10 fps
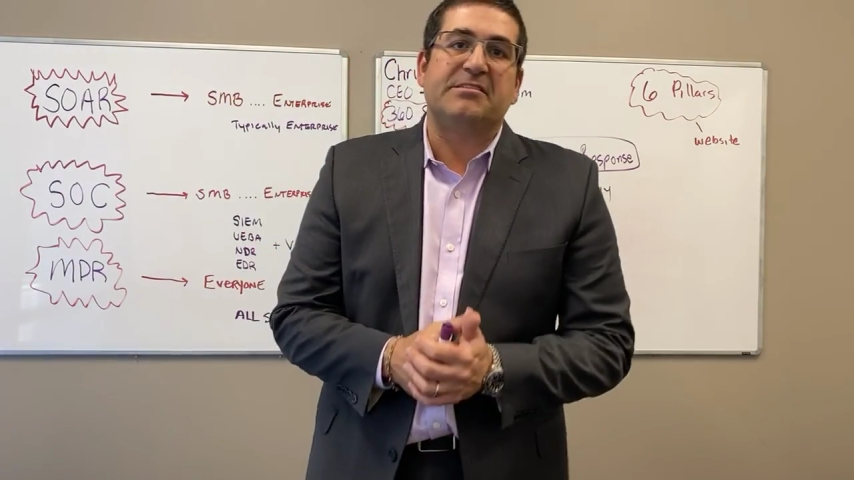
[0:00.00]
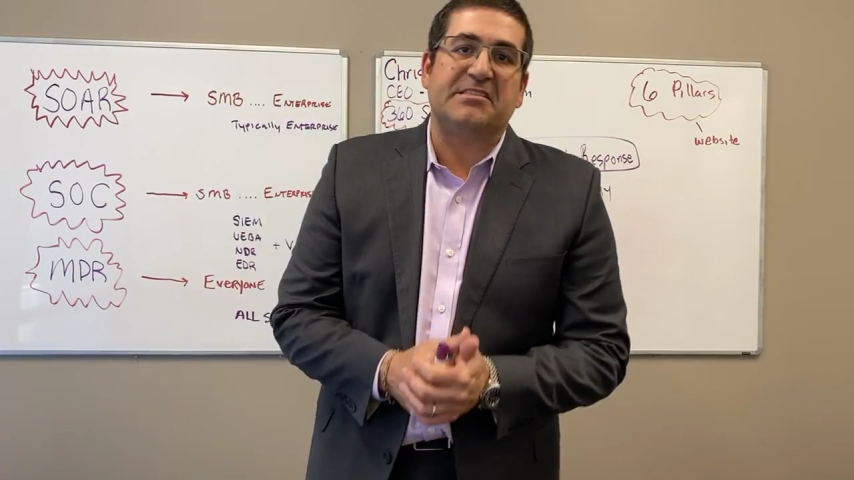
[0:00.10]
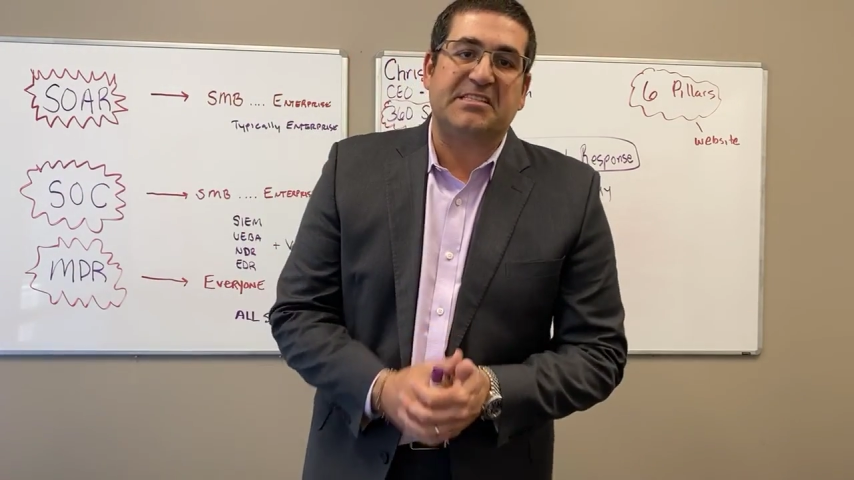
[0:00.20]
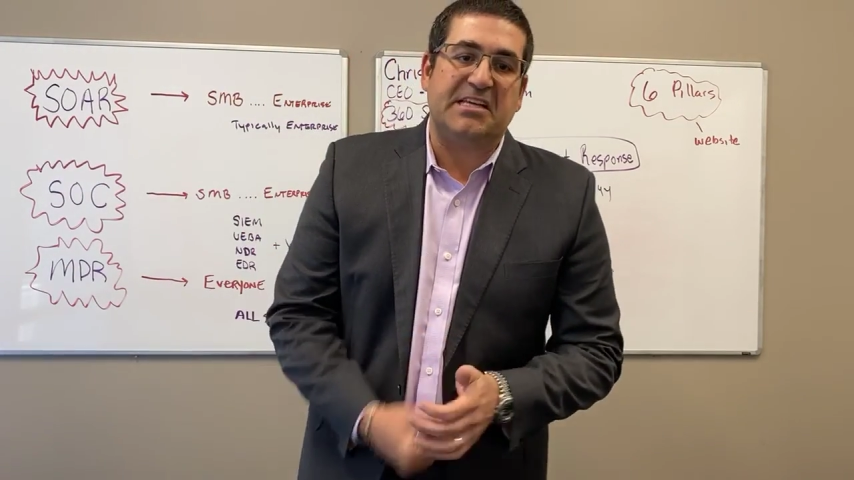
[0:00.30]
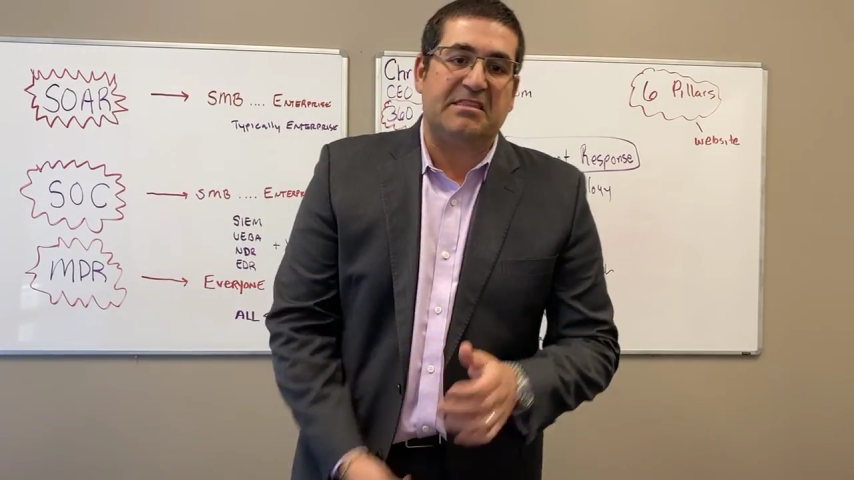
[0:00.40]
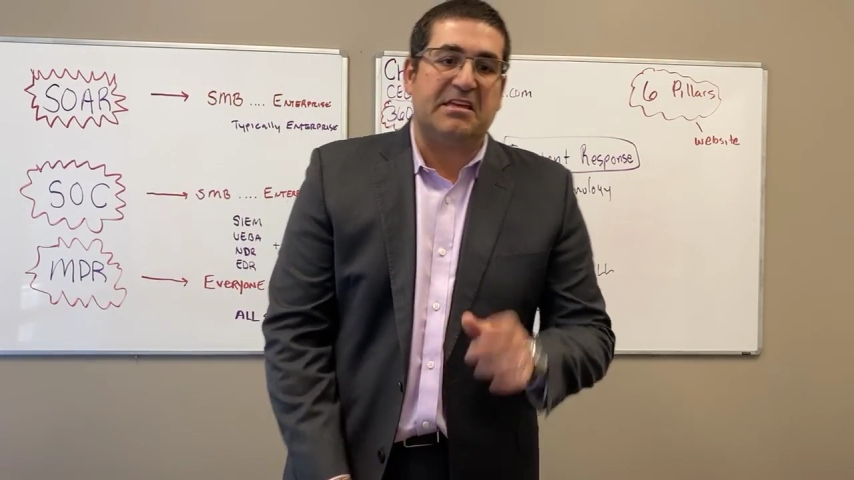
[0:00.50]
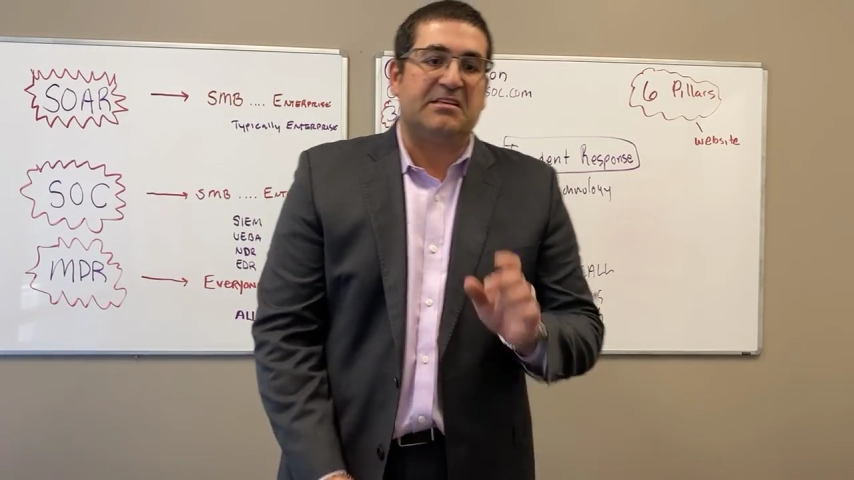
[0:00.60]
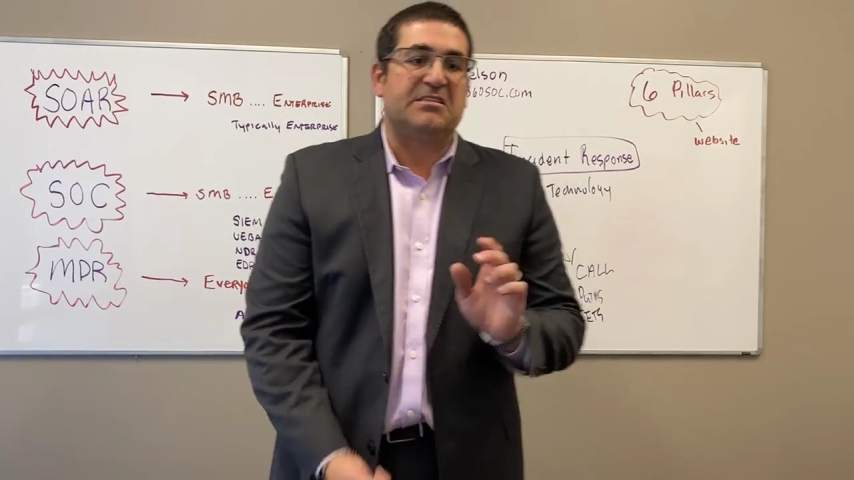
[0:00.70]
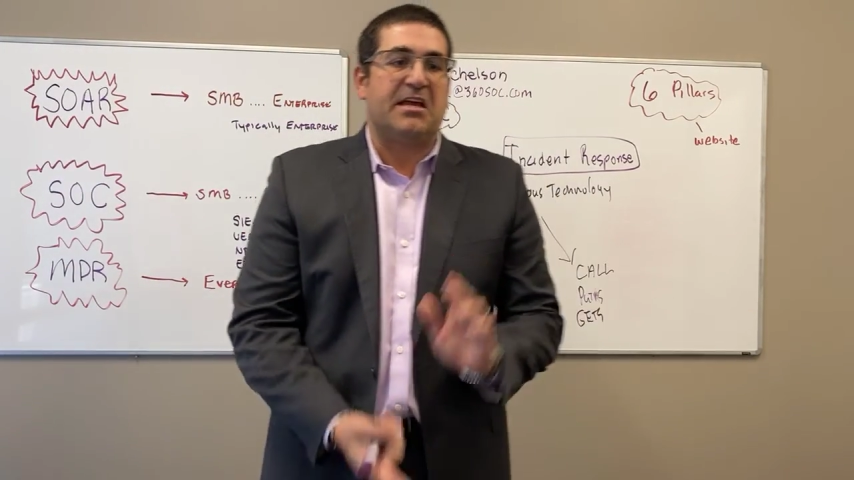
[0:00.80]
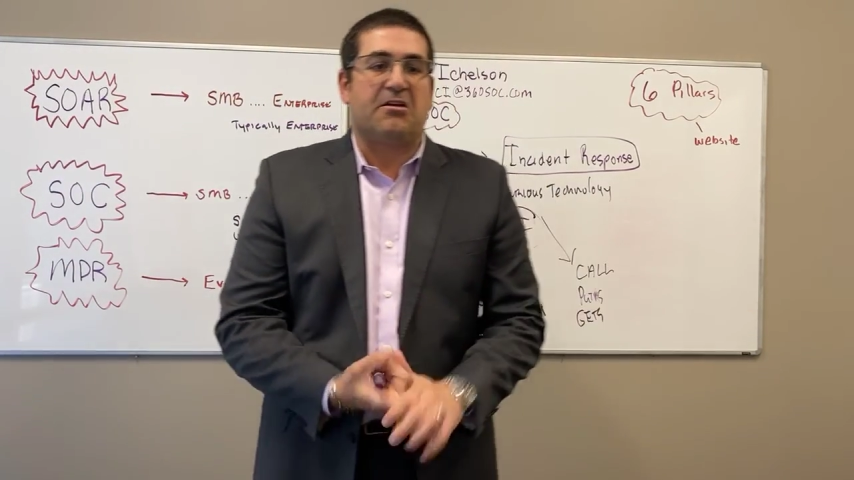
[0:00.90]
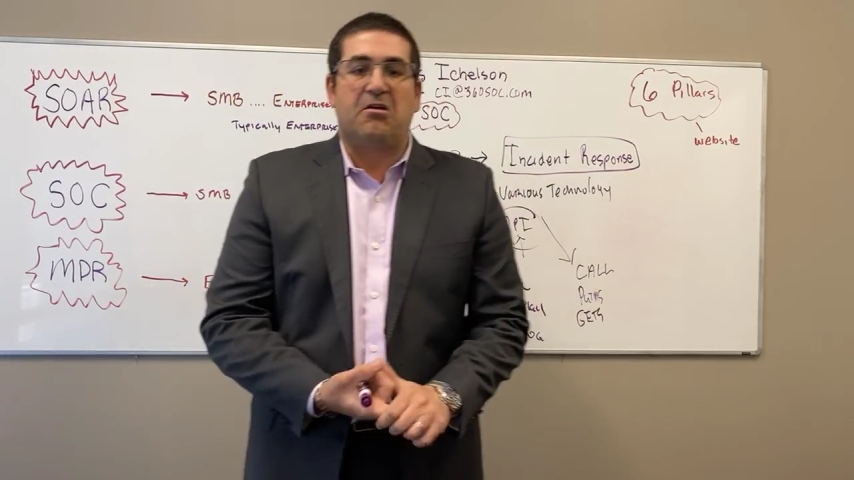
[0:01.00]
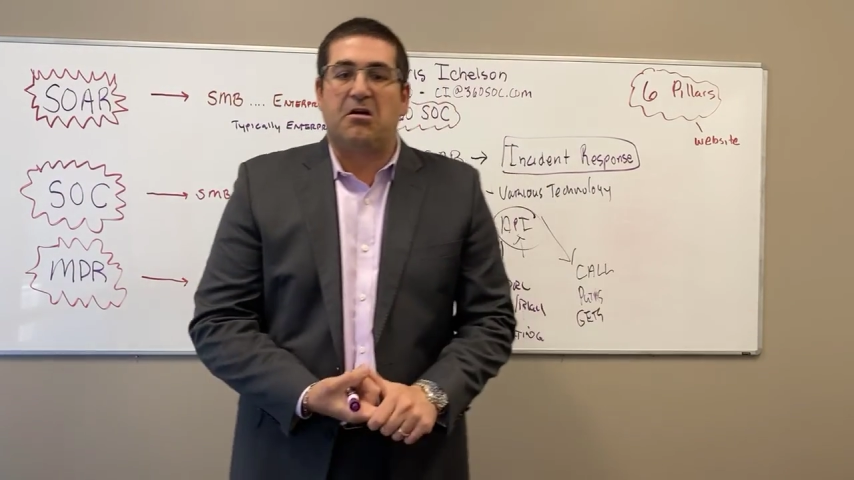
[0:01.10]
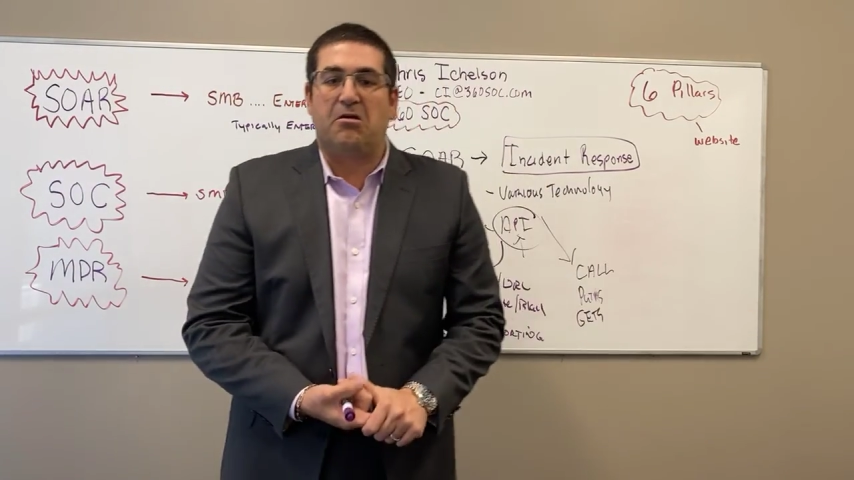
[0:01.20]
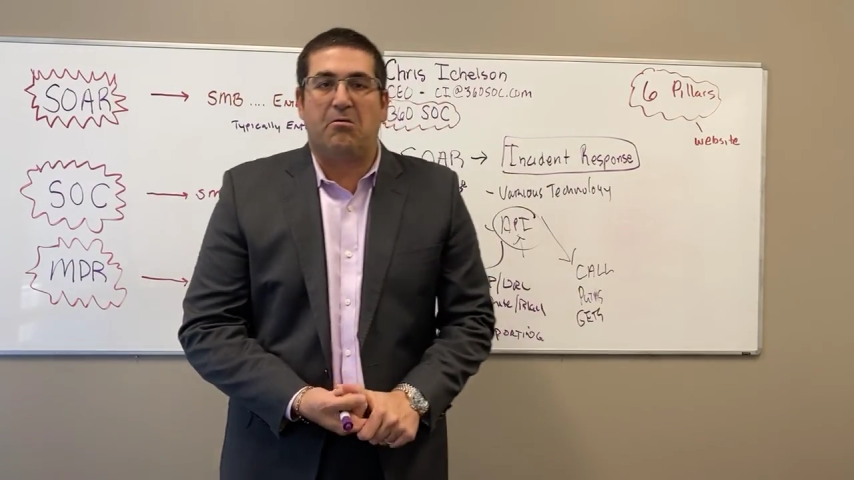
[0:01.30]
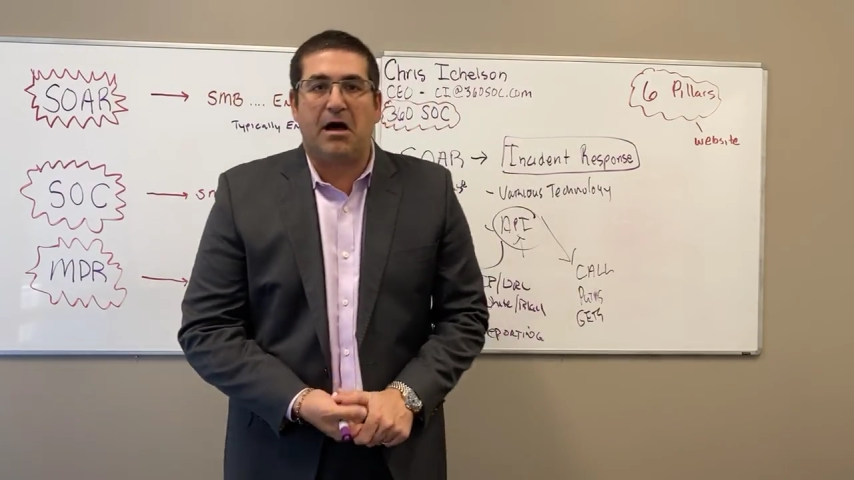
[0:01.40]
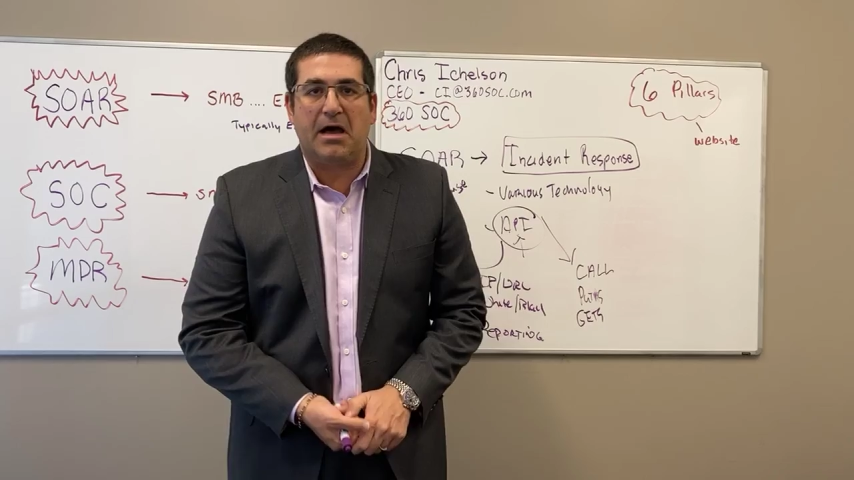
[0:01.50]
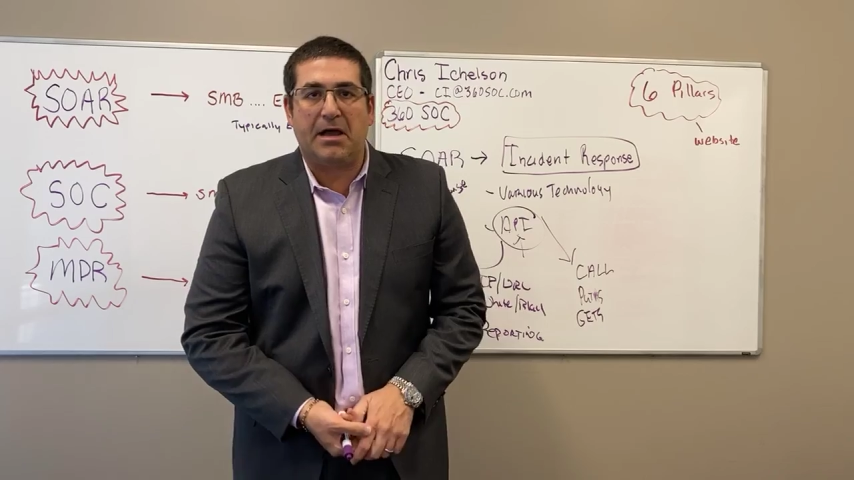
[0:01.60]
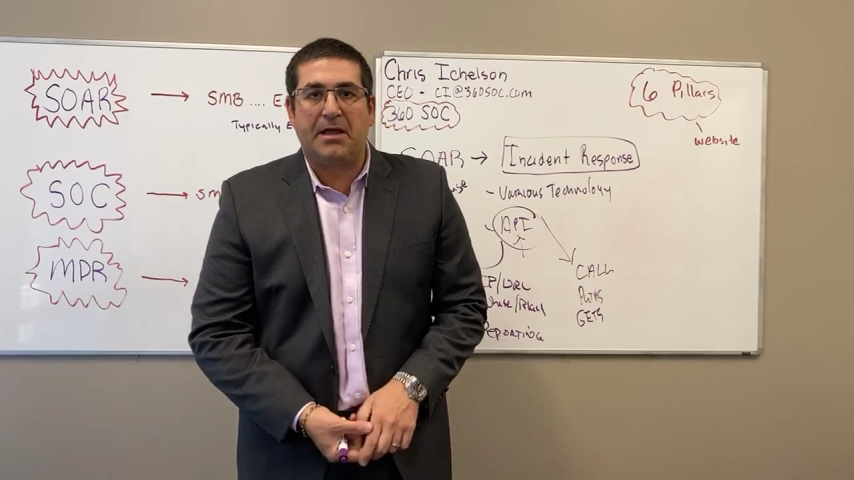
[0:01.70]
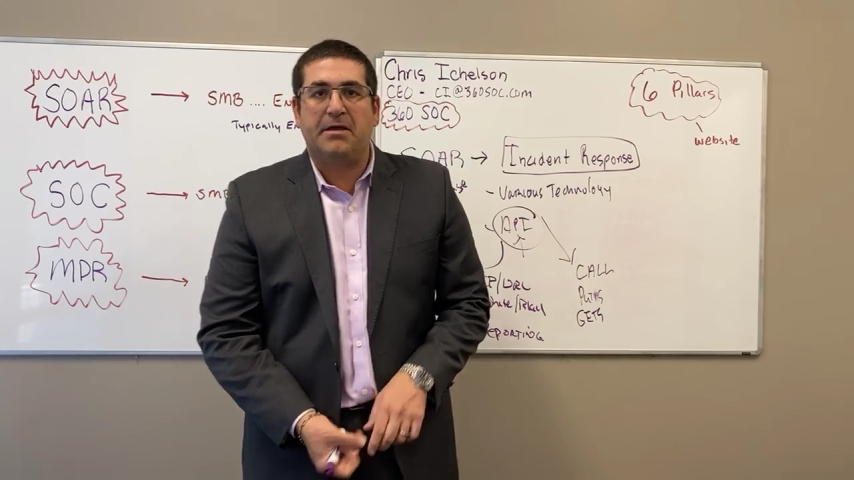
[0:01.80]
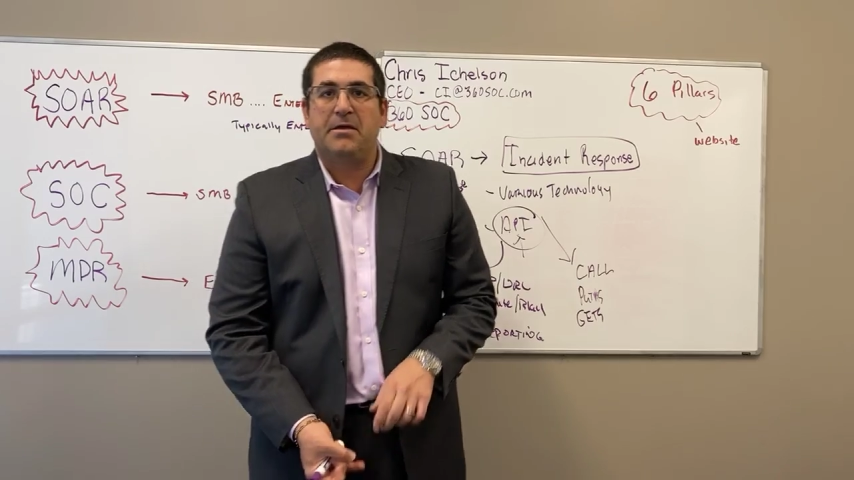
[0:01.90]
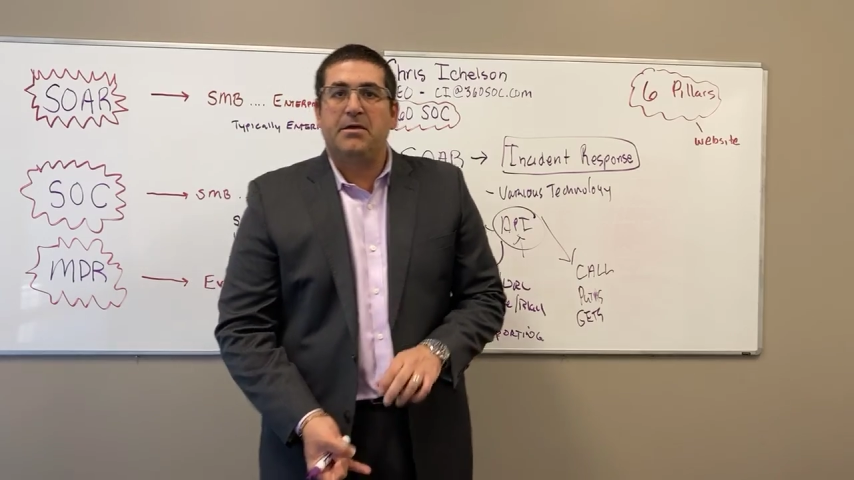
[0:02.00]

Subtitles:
to see things like ROI,